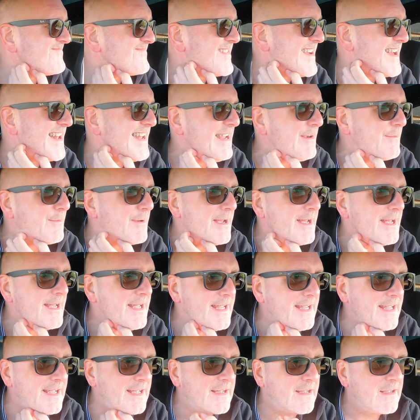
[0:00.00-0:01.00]
anywhere
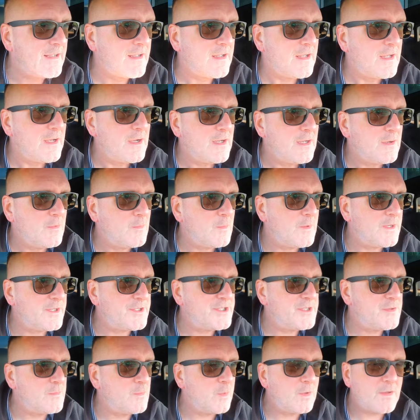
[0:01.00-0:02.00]
here,
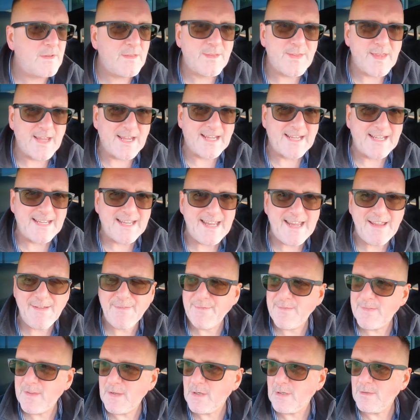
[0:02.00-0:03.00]
which you would think,
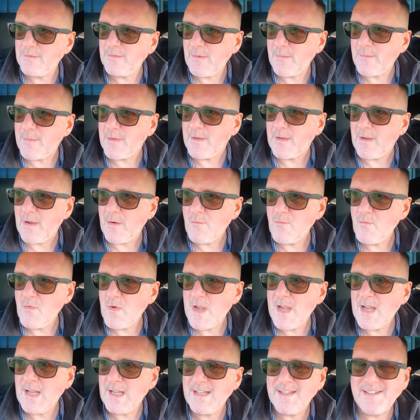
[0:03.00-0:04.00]
if the government are
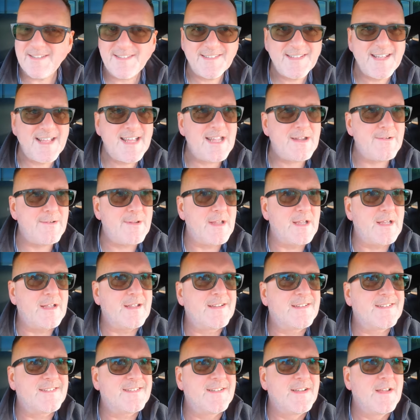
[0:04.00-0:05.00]
really
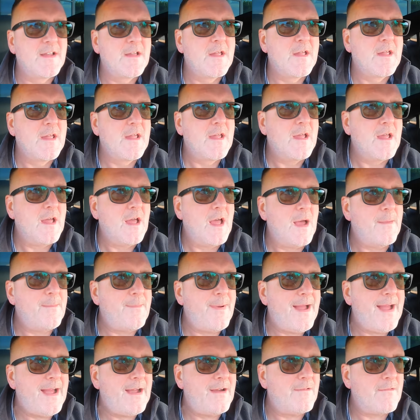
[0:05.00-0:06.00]
serious
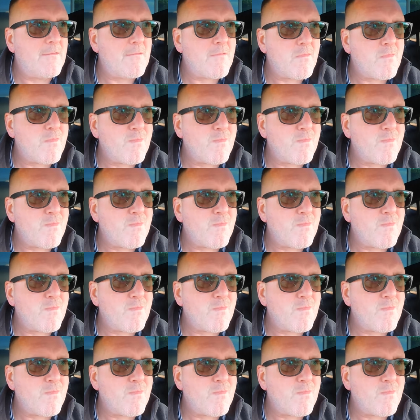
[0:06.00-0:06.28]
about